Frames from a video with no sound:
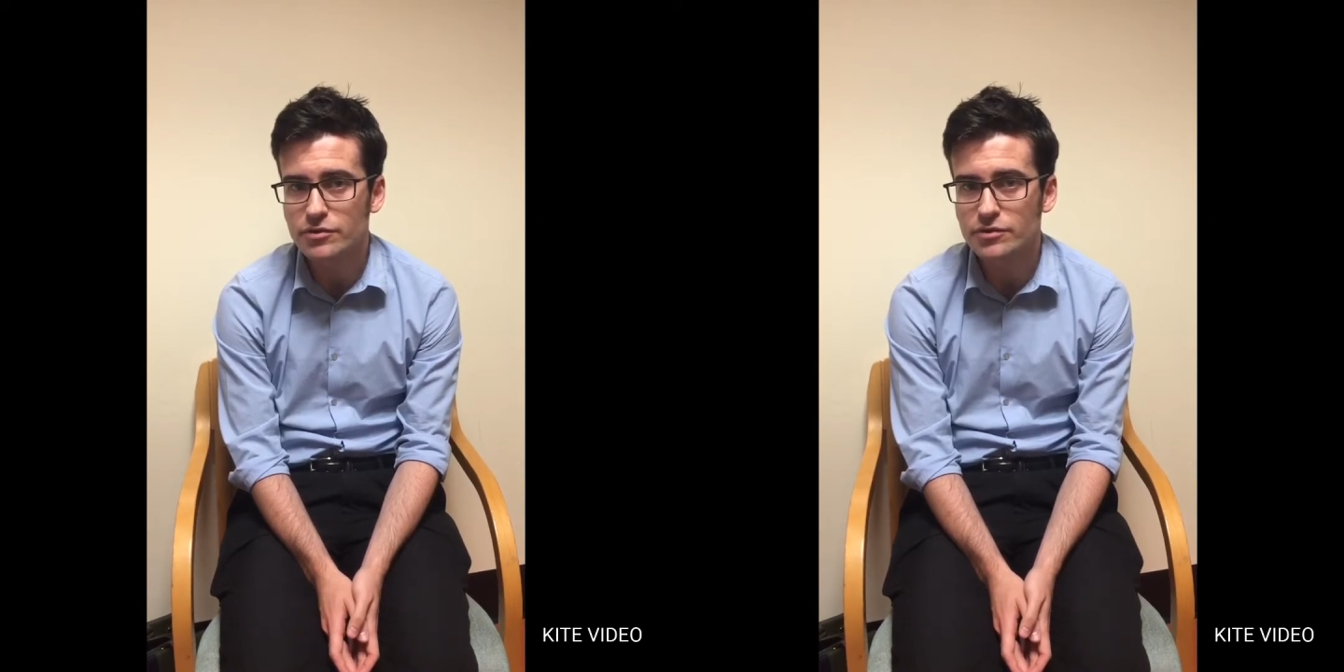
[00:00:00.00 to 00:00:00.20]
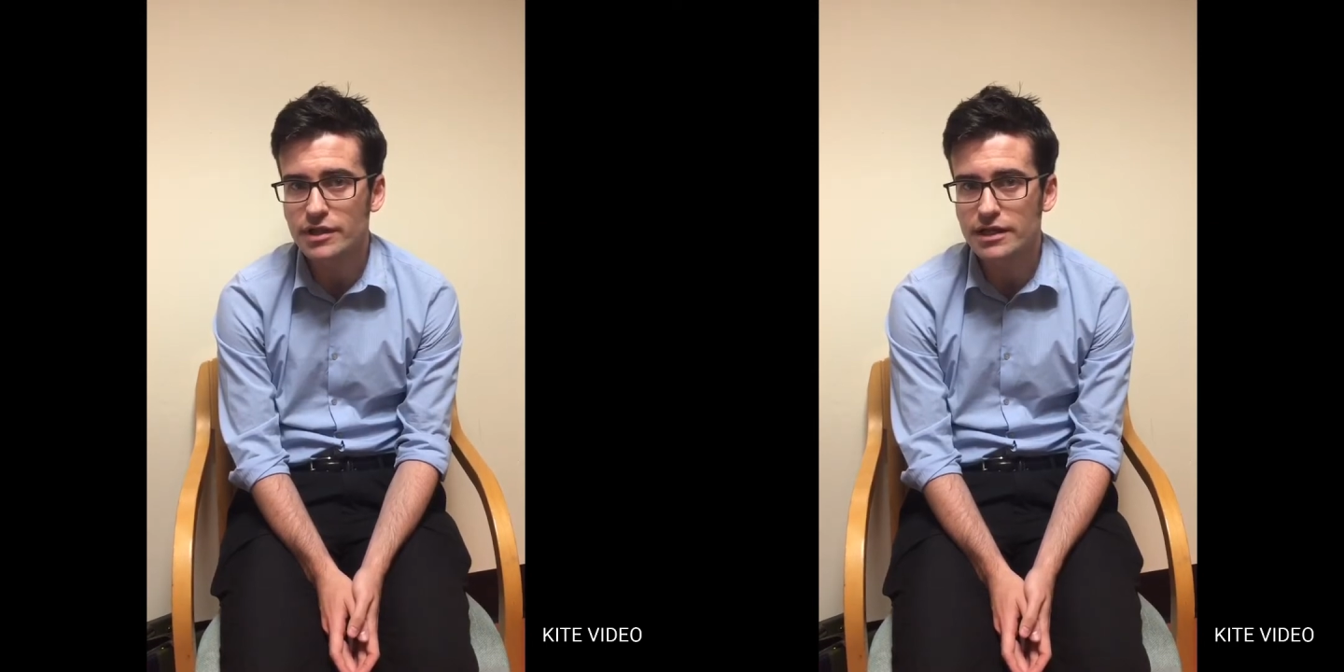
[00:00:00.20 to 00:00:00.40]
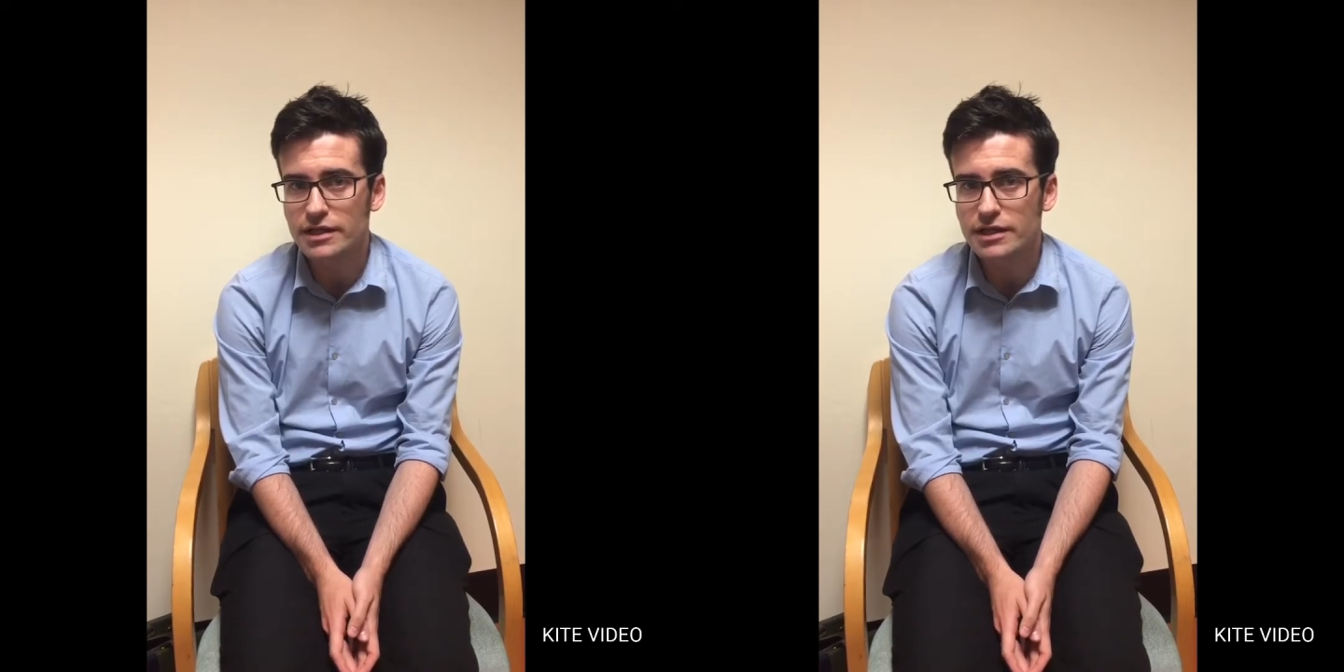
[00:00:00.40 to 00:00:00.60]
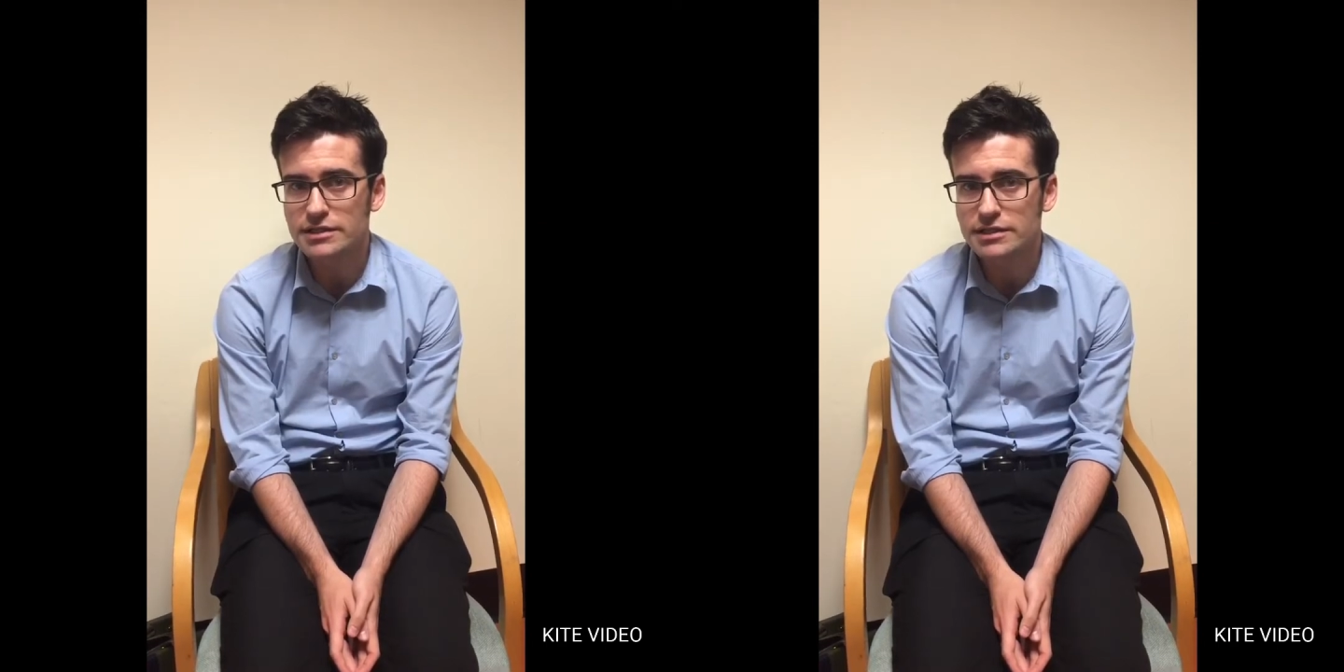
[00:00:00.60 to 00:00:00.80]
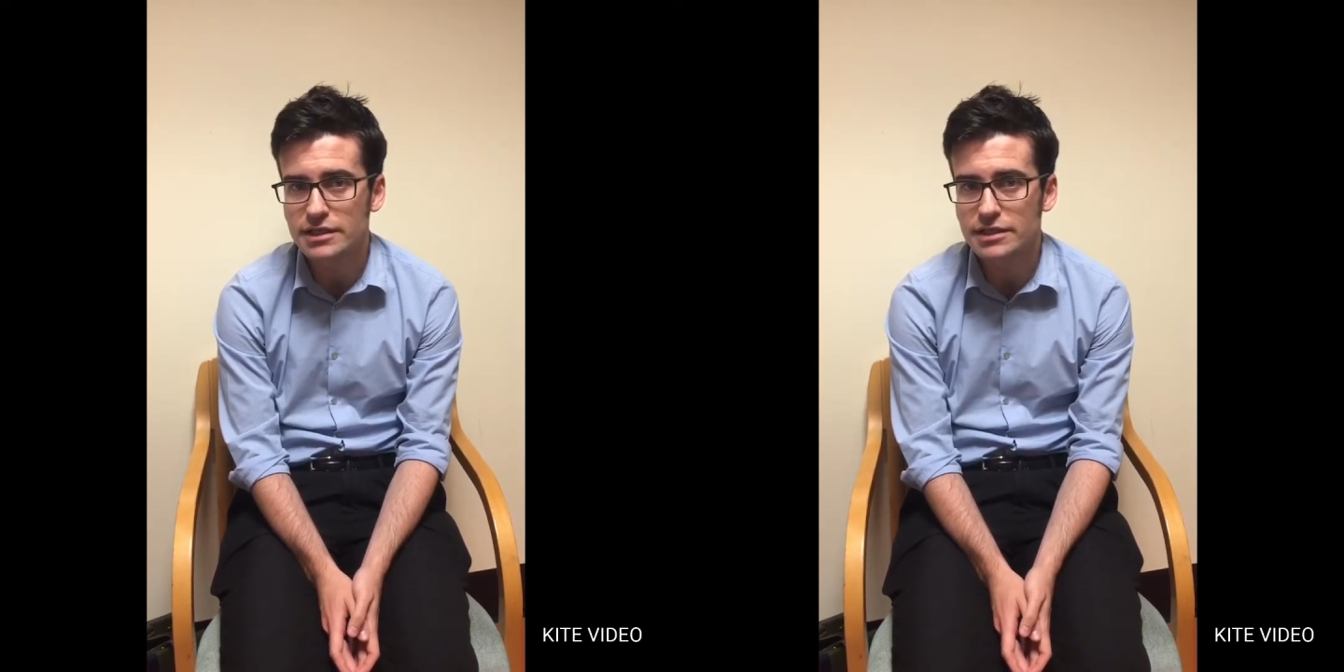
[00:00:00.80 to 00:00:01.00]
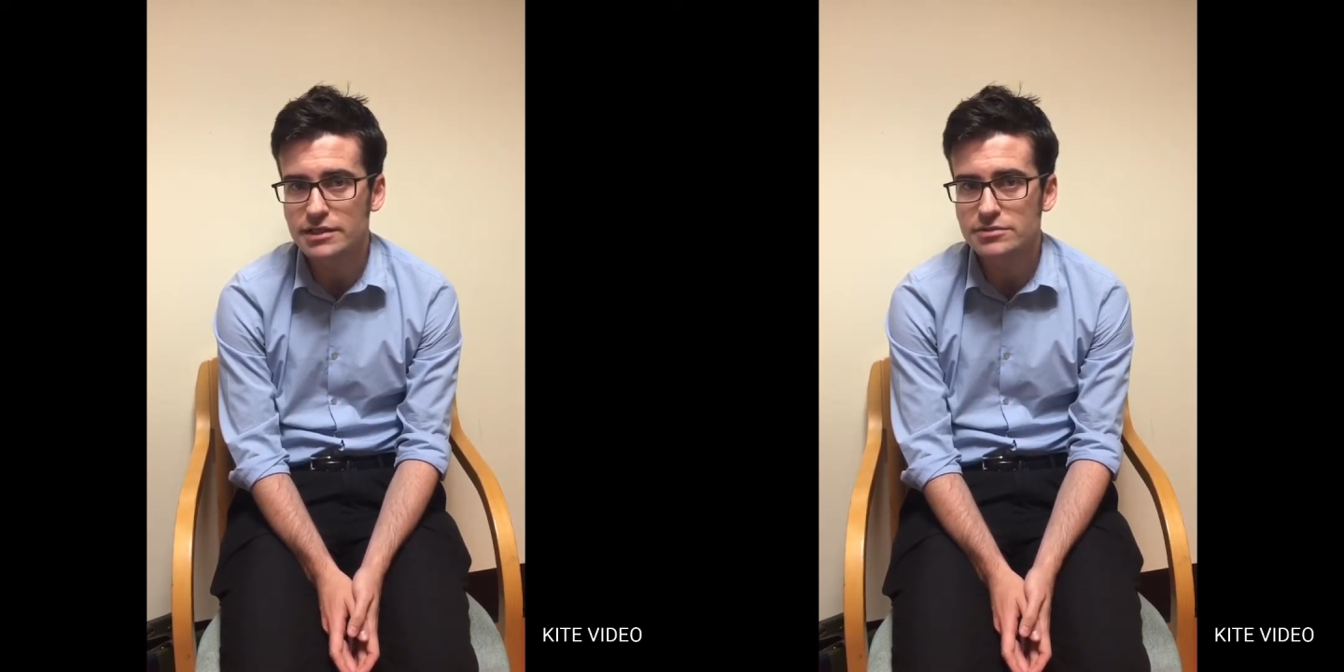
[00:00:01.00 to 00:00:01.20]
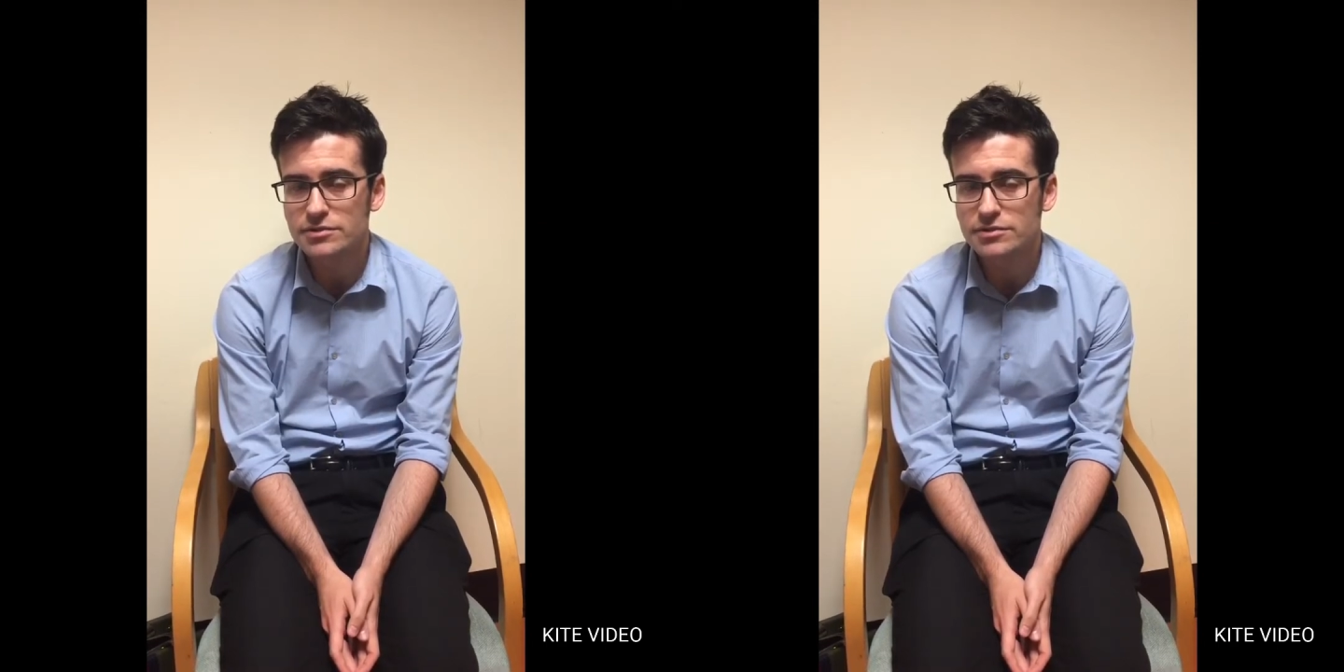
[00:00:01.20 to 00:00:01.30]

2 dedicated areas.